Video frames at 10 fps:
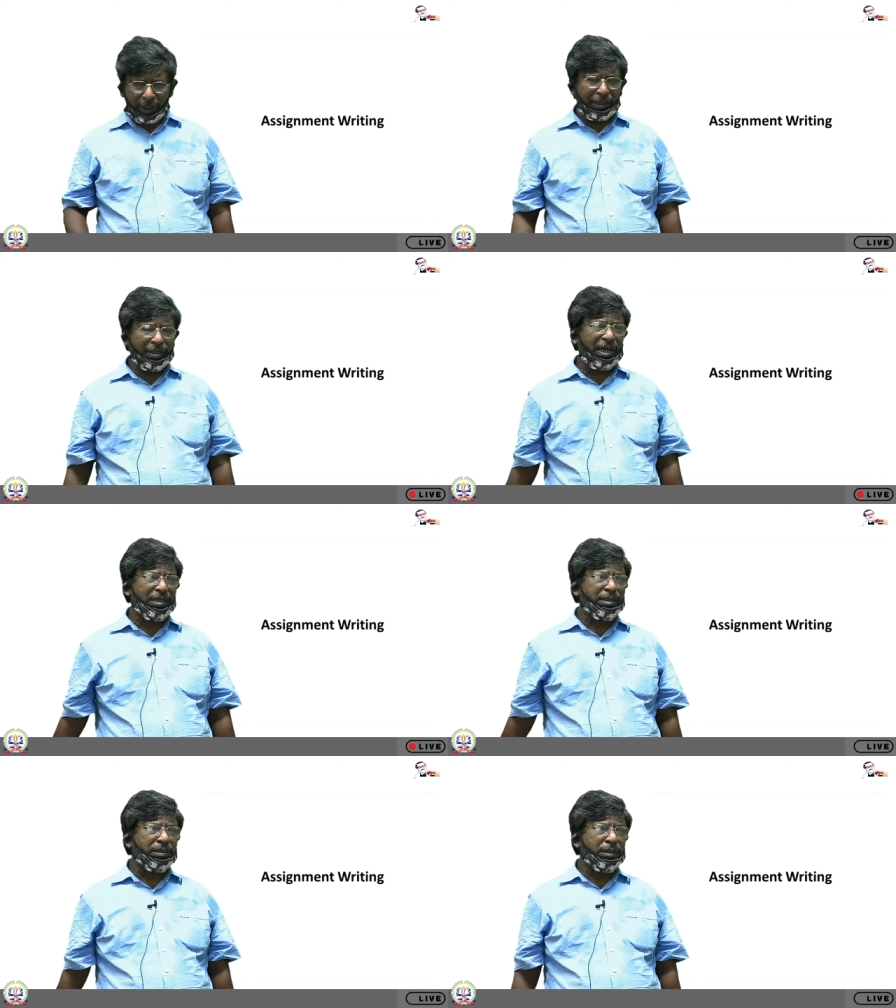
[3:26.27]

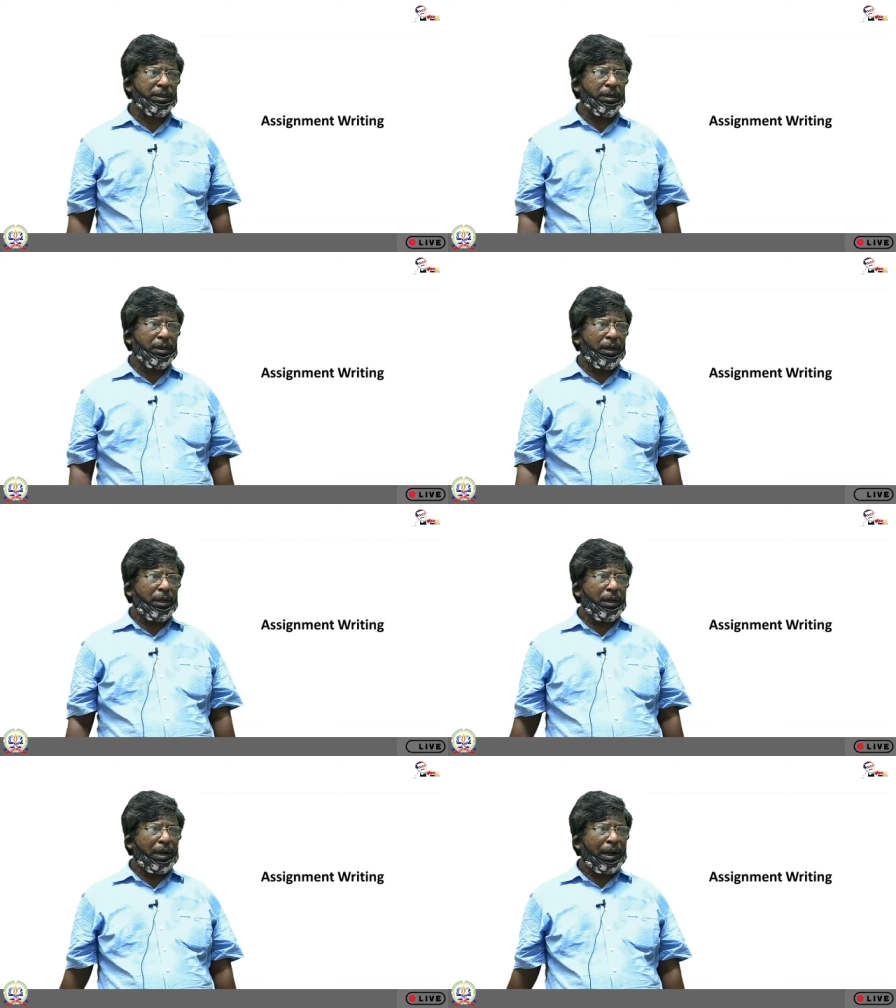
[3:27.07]
Thus,
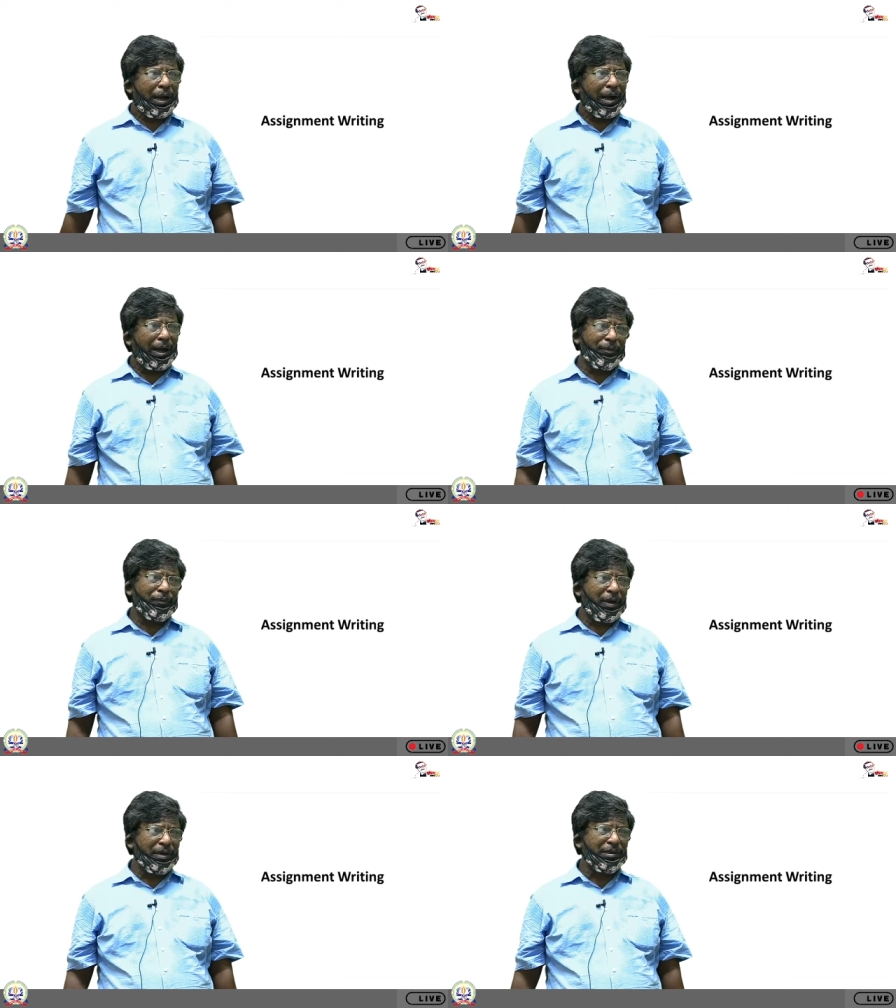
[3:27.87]
I
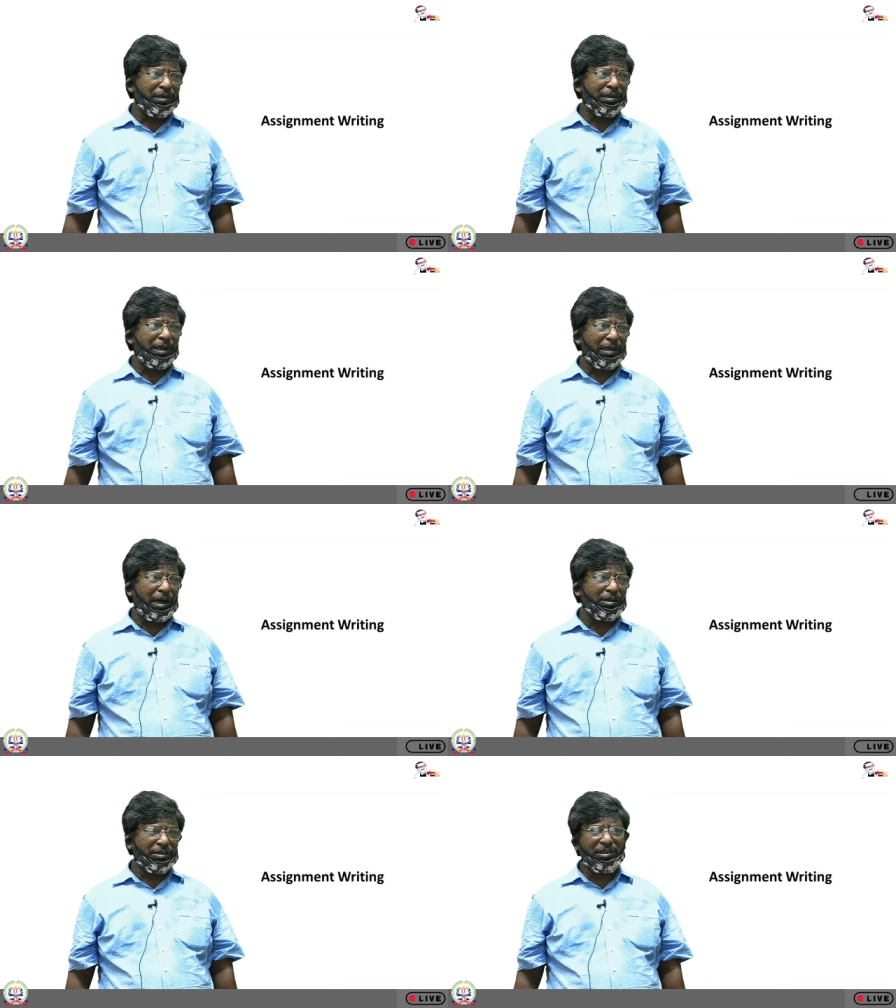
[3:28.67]
felt it an
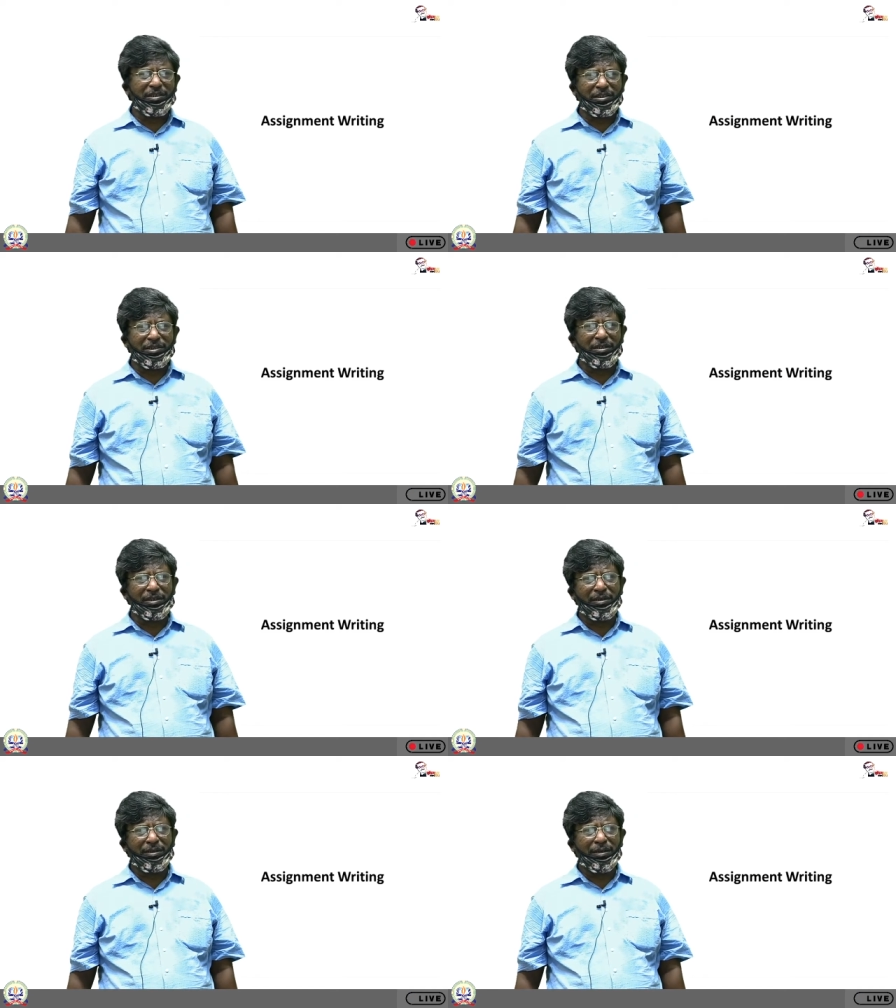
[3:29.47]
urgency
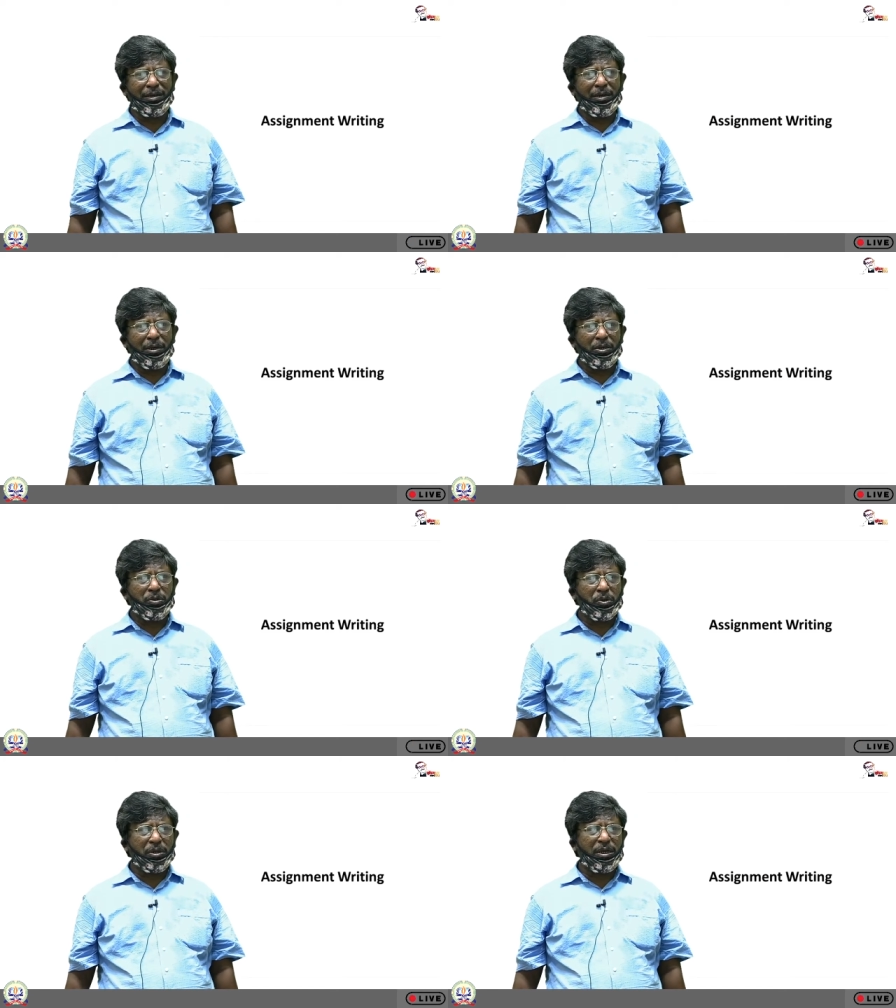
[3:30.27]

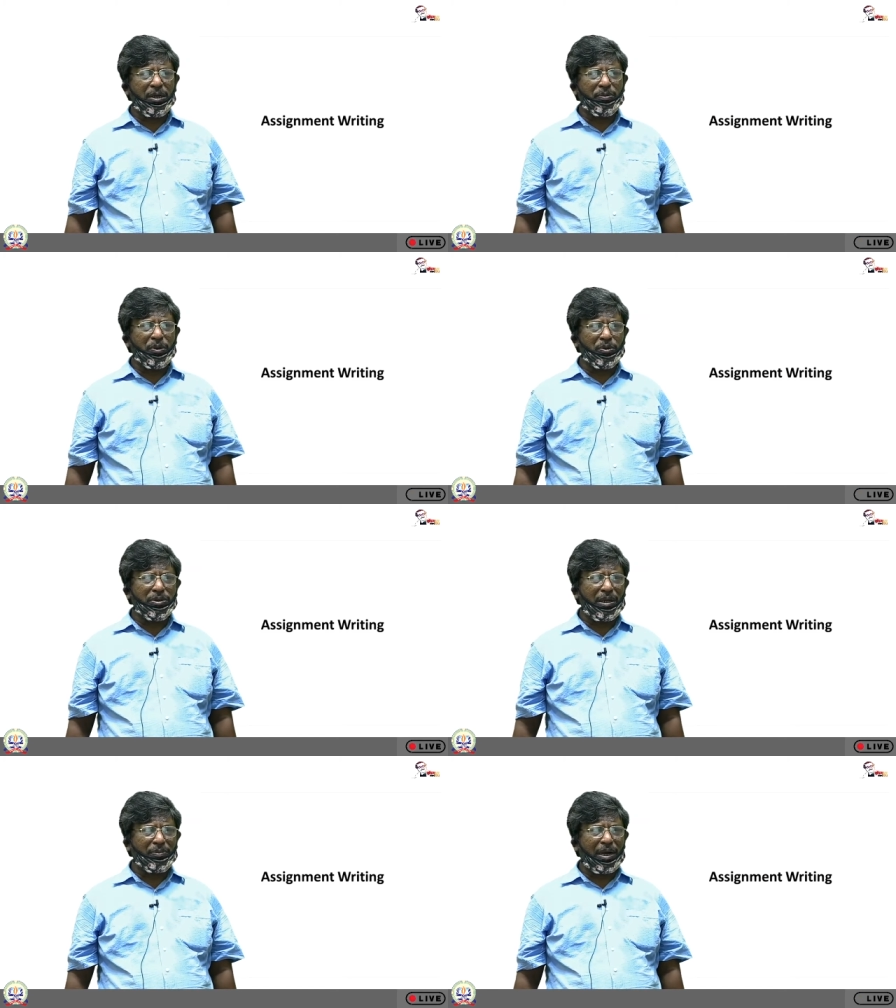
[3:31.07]
to give you
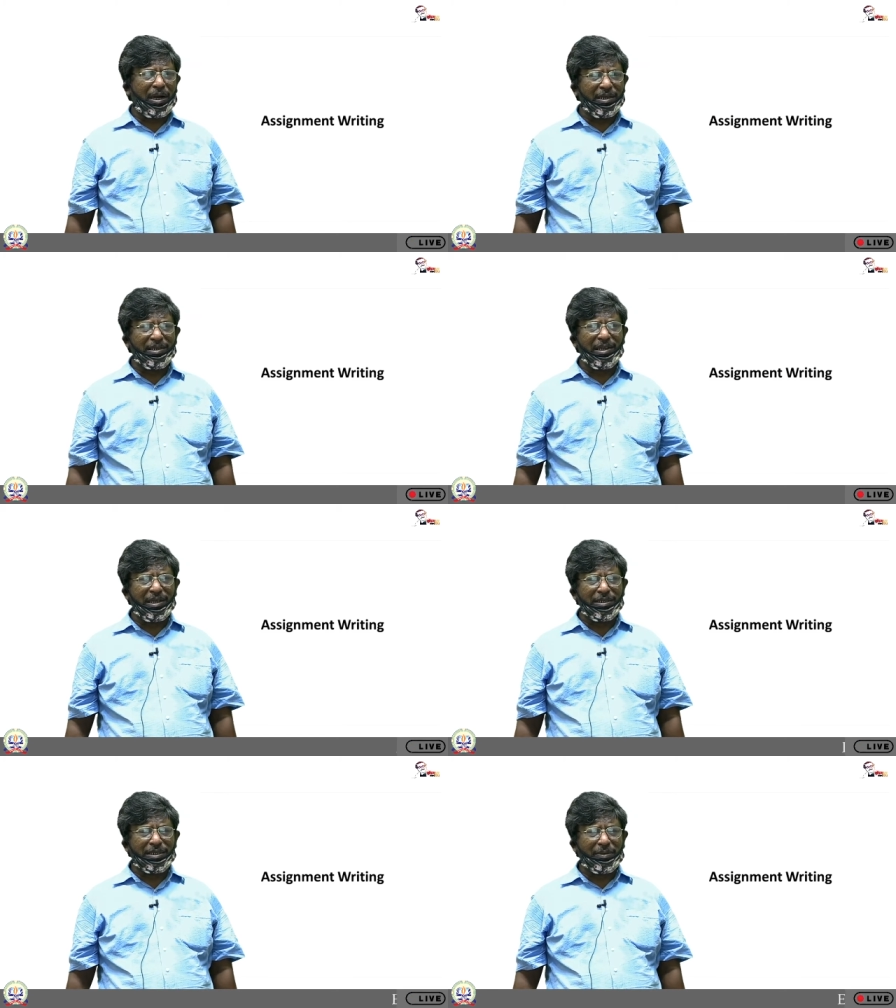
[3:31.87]
some
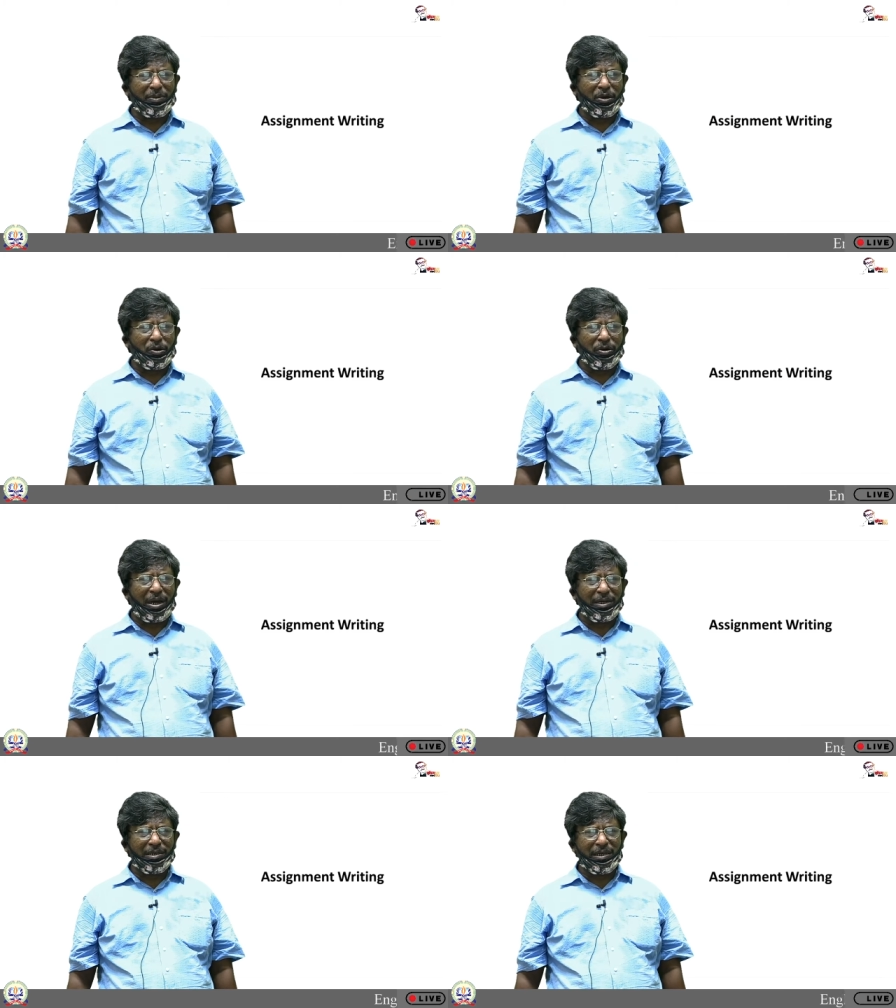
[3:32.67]
ideas about
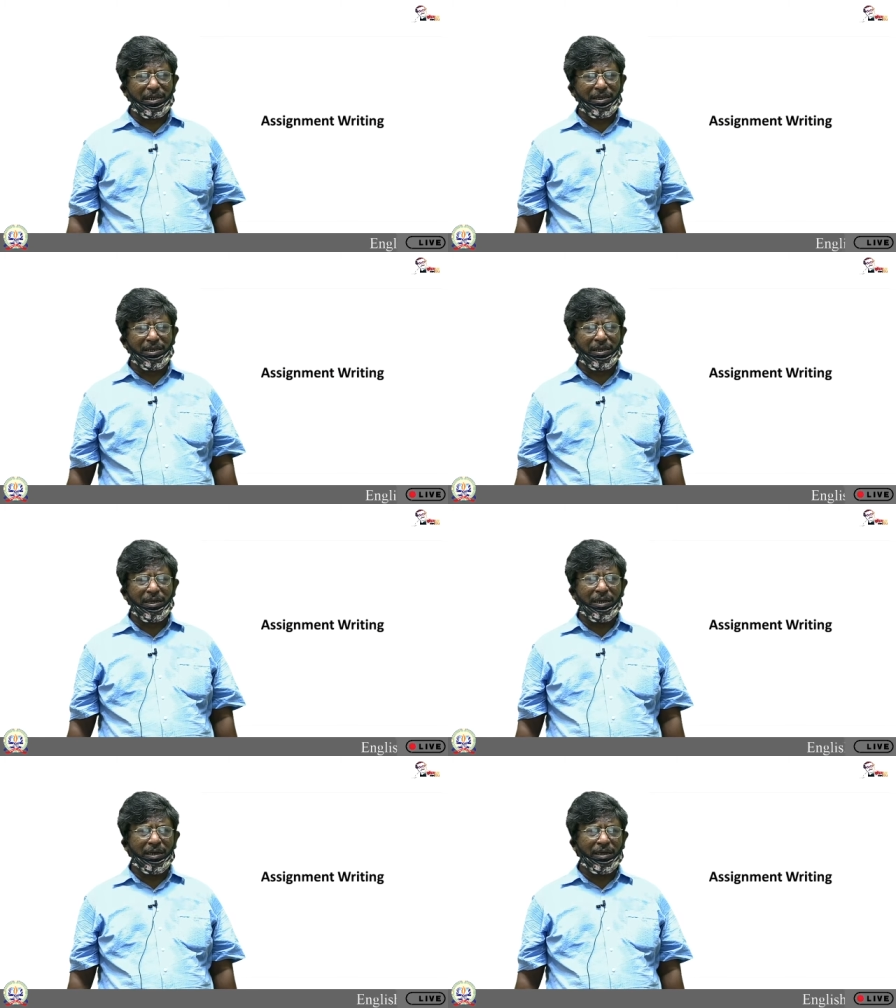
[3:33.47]
writing
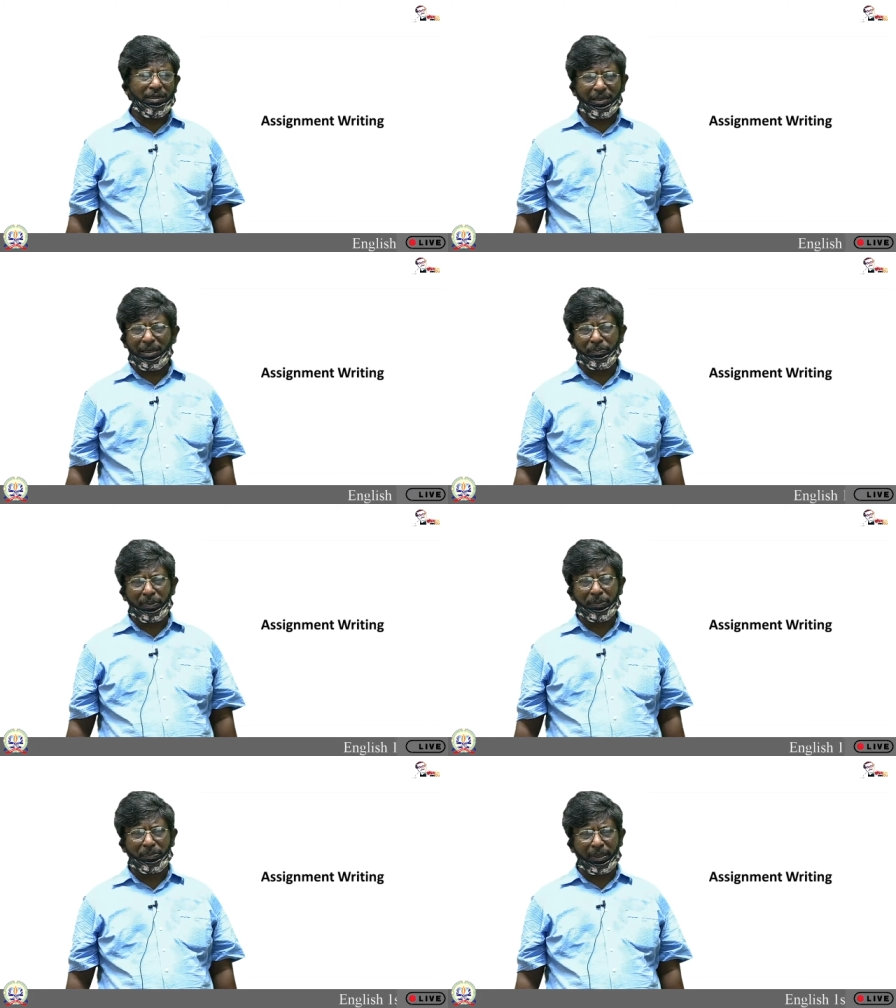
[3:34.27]
the
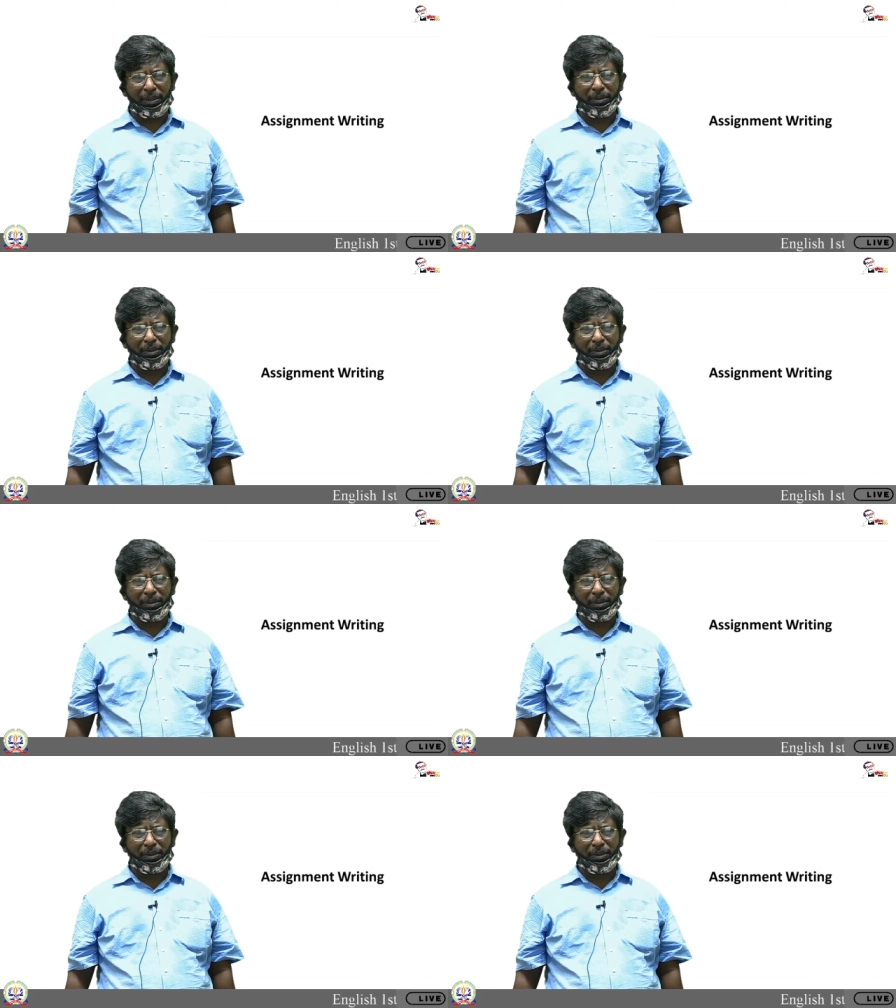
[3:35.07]
paper.